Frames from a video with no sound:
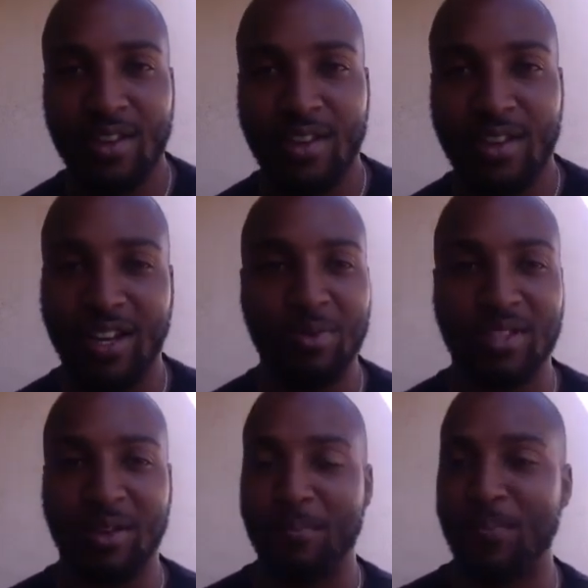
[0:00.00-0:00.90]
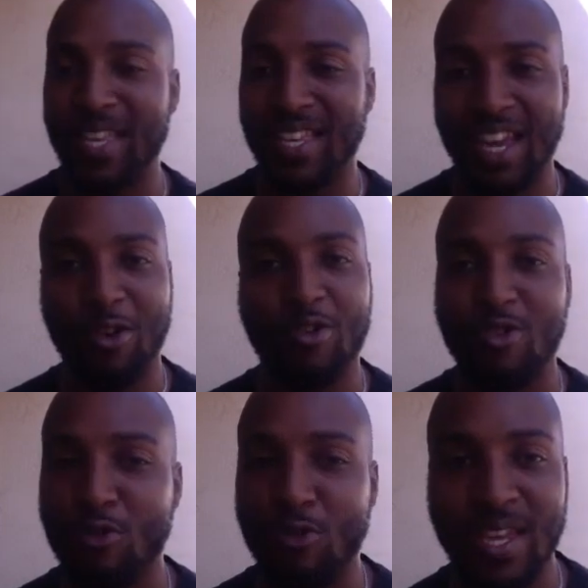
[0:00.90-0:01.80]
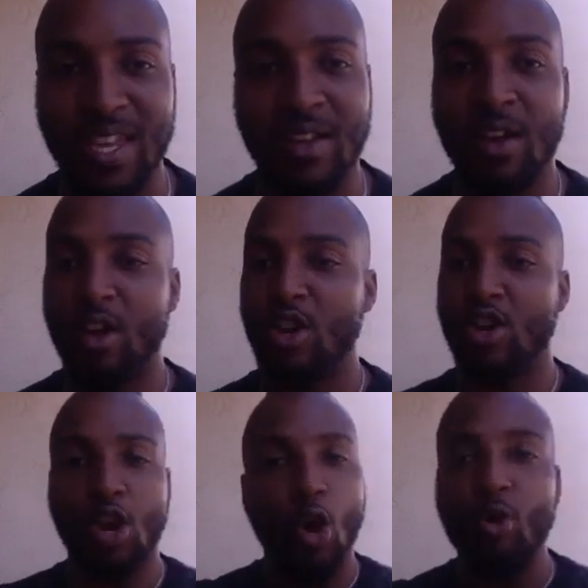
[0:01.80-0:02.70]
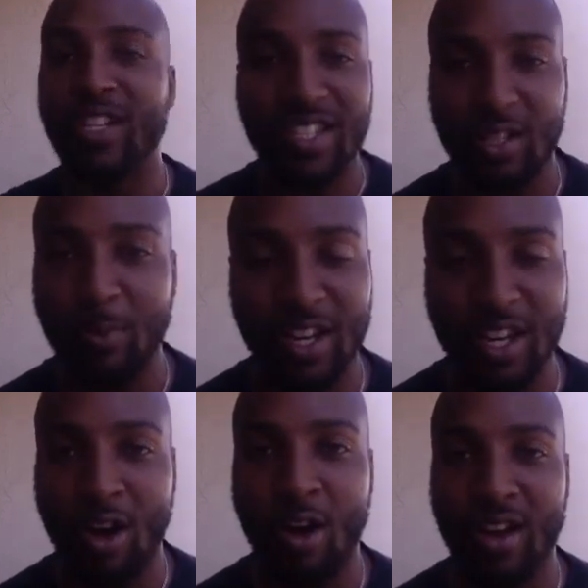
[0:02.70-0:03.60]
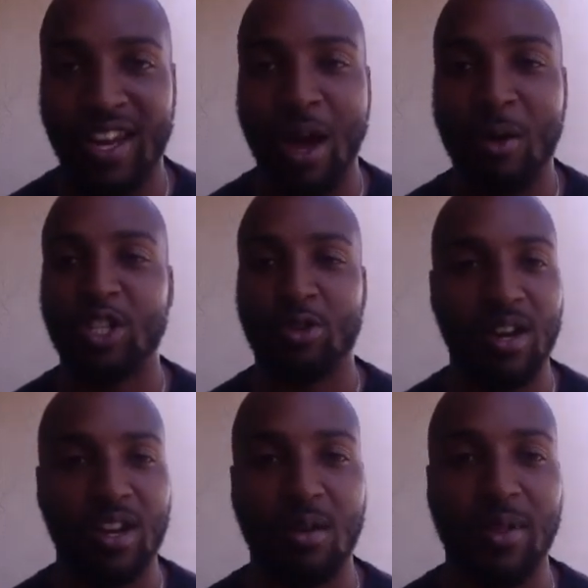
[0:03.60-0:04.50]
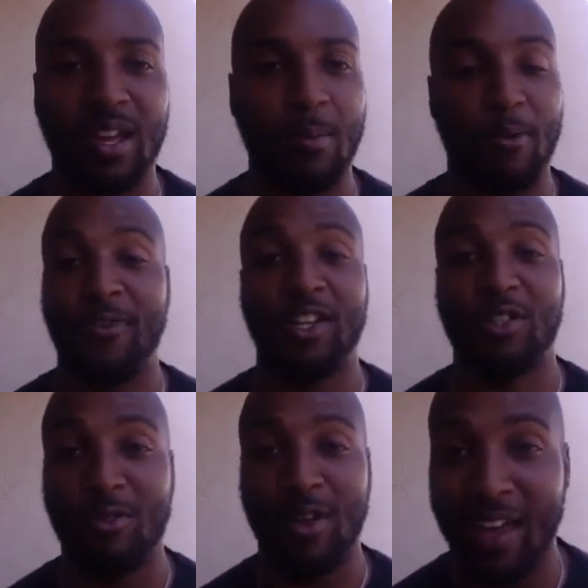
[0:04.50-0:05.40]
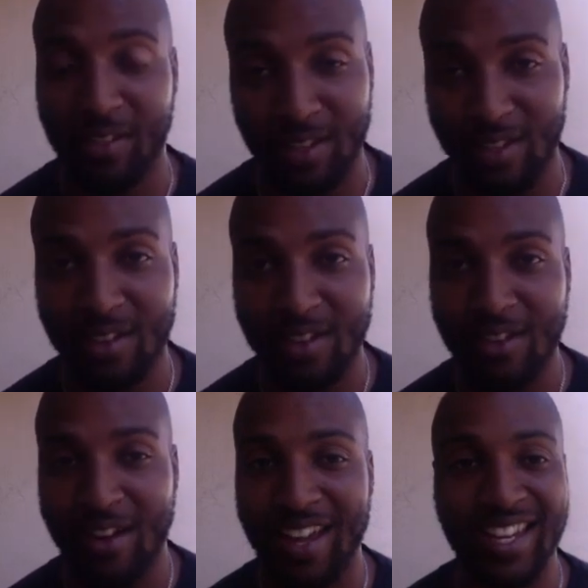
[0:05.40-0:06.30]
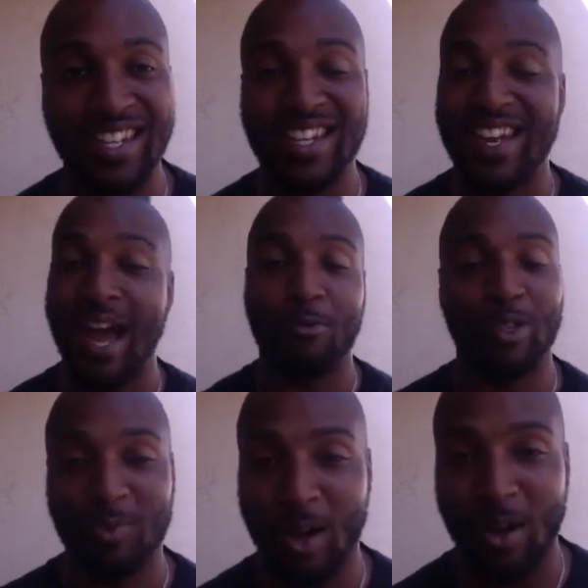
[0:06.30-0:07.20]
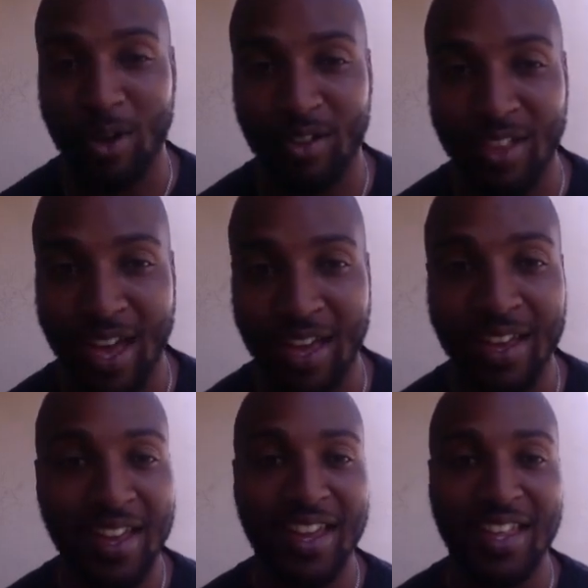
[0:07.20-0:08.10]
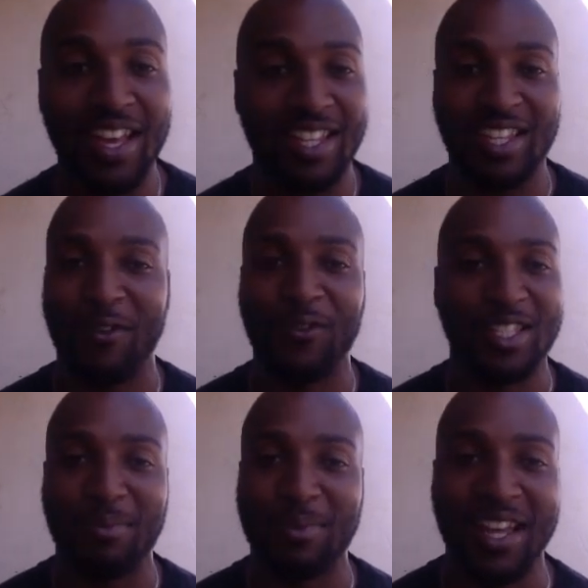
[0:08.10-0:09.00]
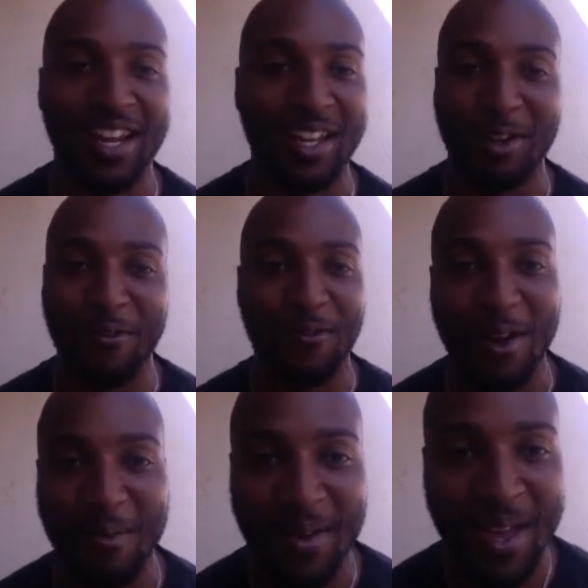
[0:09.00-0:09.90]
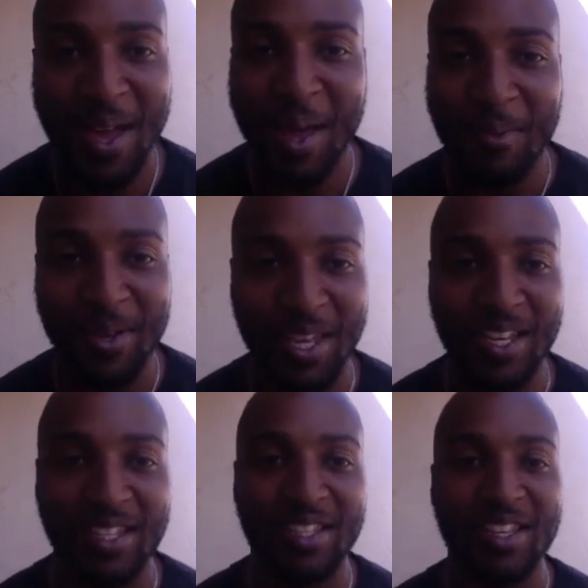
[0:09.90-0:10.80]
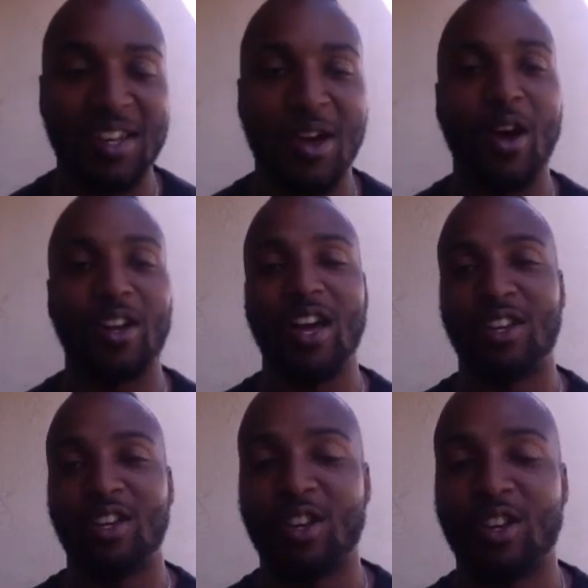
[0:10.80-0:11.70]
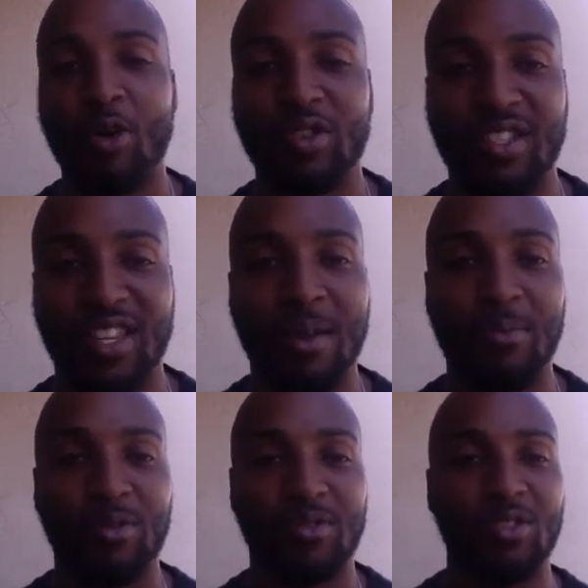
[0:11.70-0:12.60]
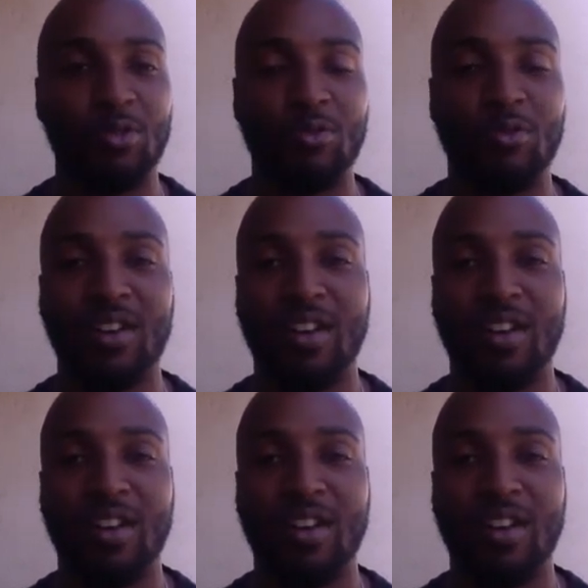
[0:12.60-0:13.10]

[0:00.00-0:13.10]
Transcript: And he was a beginner, newbie, no discipline at all. And I was training him like a professional athlete, right? And he did not respond well to that. And it's definitely something that I learned from, because, a good coach is able to,